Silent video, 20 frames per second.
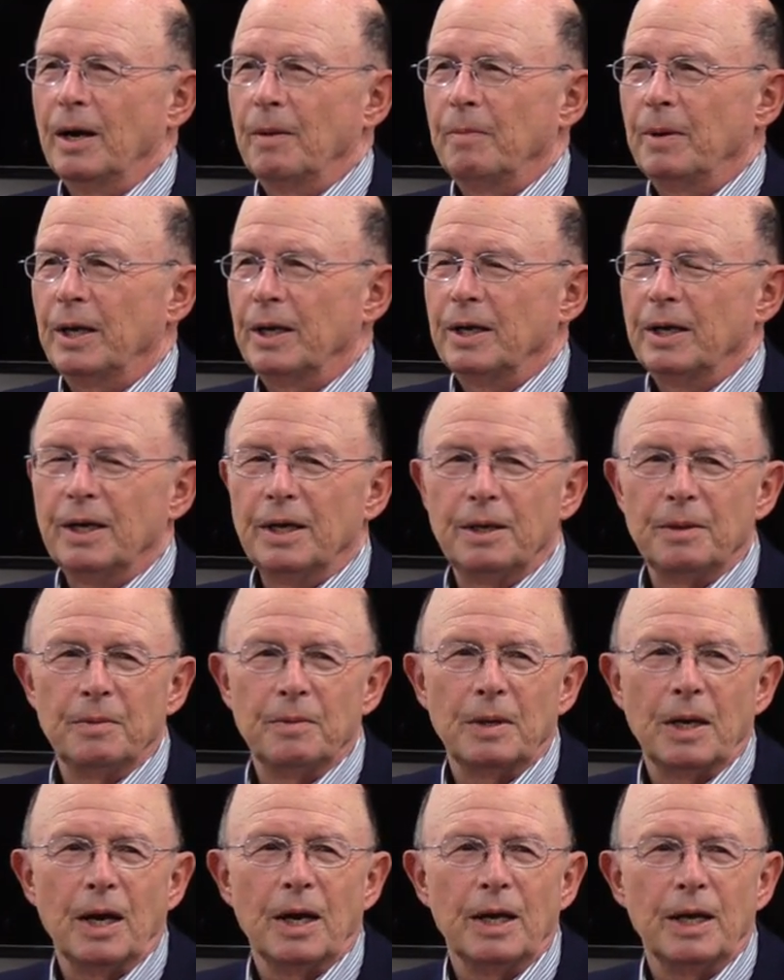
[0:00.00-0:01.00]
uh,
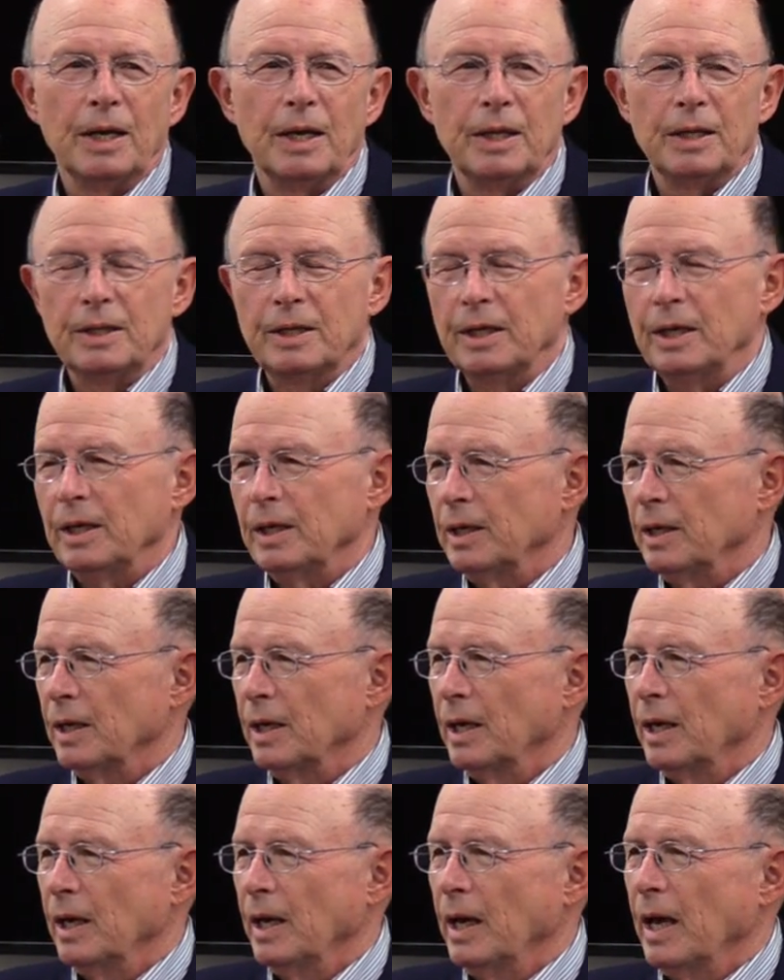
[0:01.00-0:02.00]
but uh, the
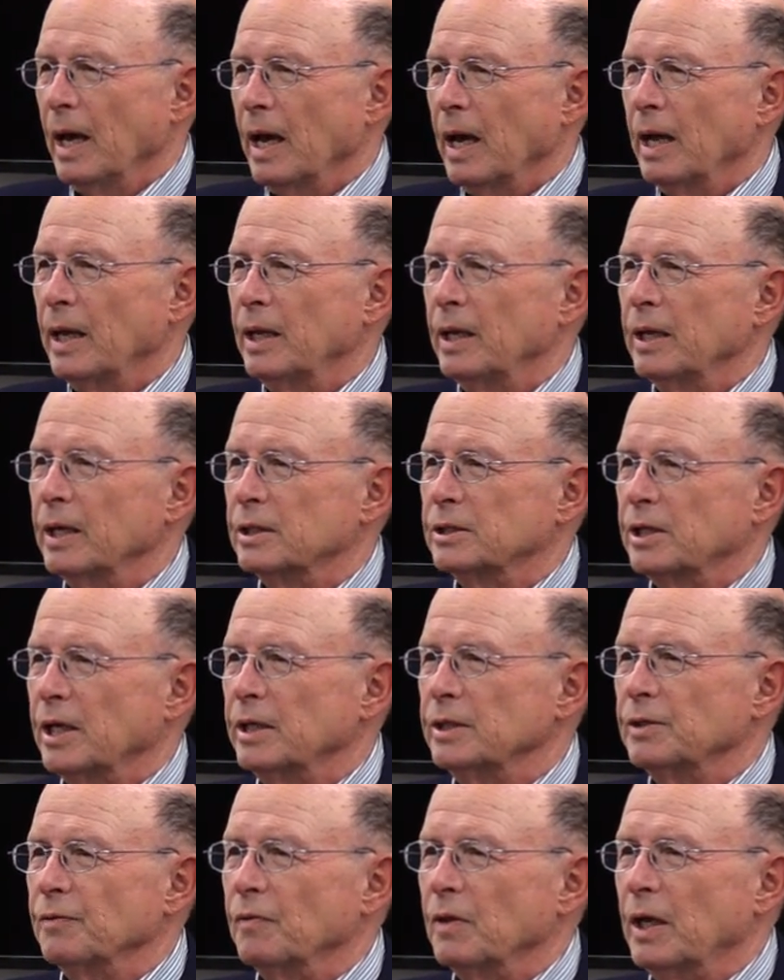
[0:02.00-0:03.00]
and the
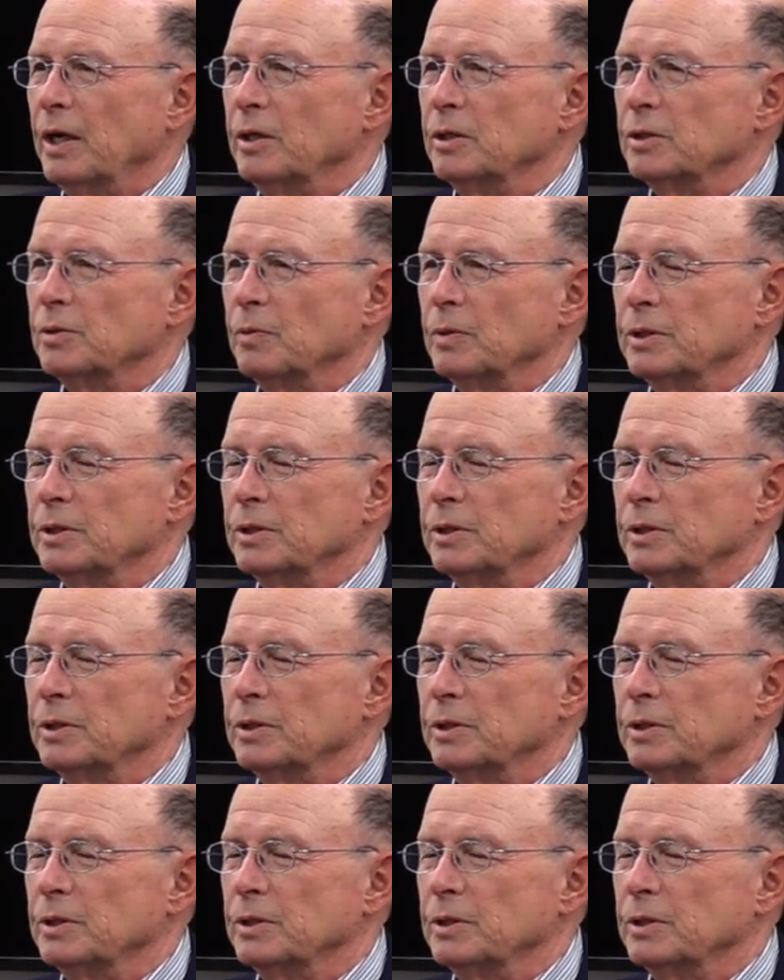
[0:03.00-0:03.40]
exchange of letters